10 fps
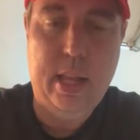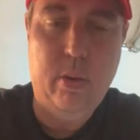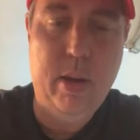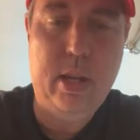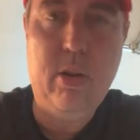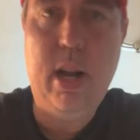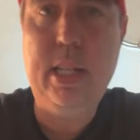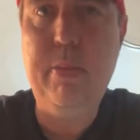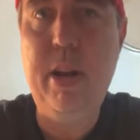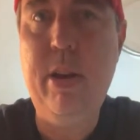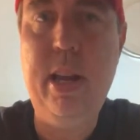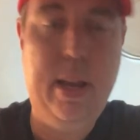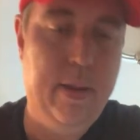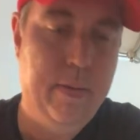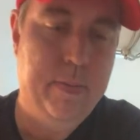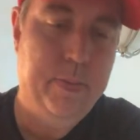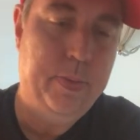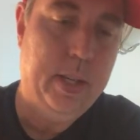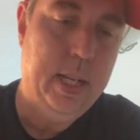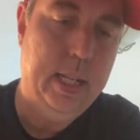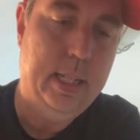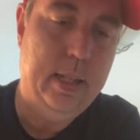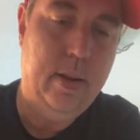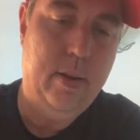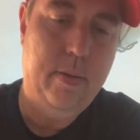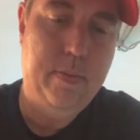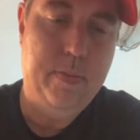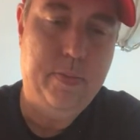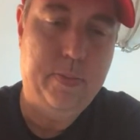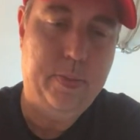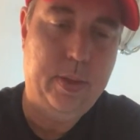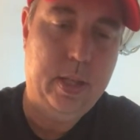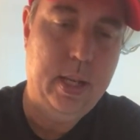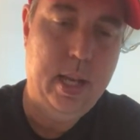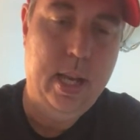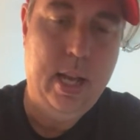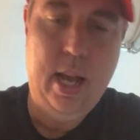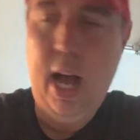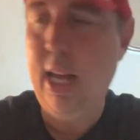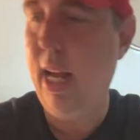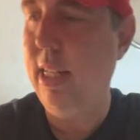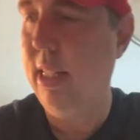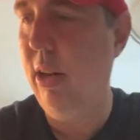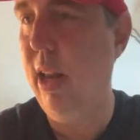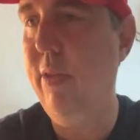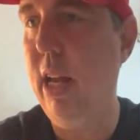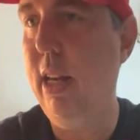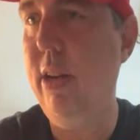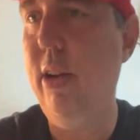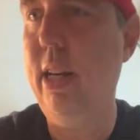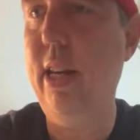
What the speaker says: "The Wind Cries Mary." And so, I still love that lyric,